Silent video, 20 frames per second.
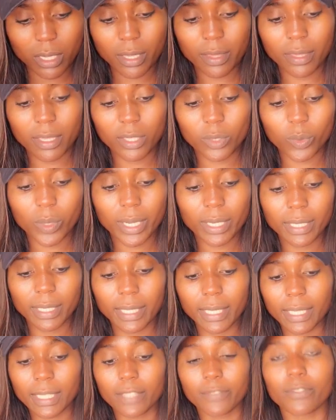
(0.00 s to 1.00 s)
And this one
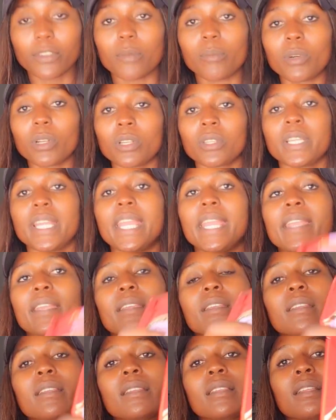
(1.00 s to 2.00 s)
is for
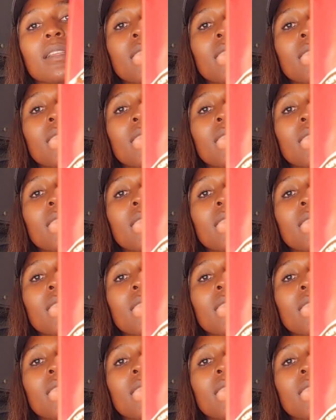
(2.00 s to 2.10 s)
bolognese.